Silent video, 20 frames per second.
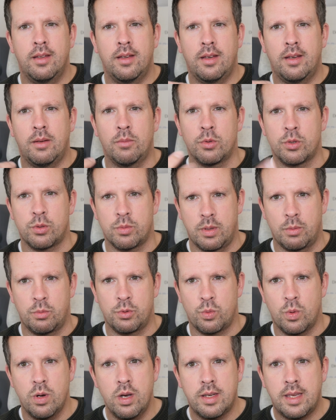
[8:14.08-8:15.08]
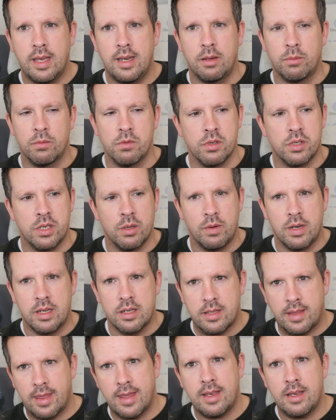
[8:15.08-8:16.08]
it was working, it was doing
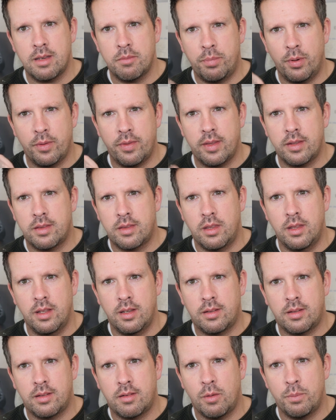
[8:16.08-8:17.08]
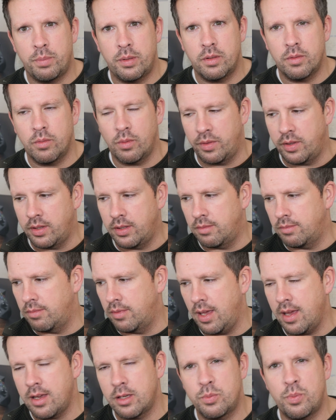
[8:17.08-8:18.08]
its thing, but the computer, or the
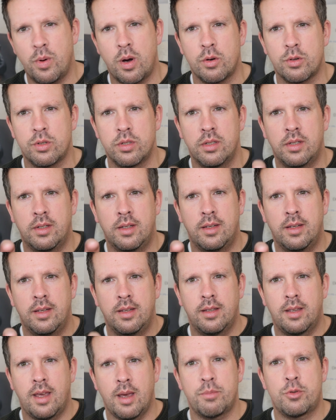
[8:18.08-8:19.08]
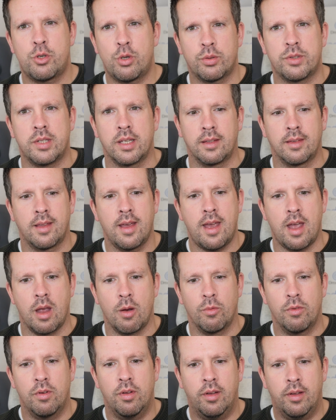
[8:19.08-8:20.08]
Xbox, kept shutting
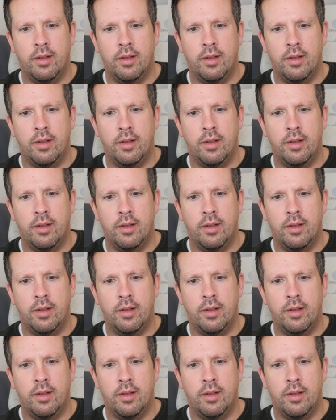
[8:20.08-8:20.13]
down.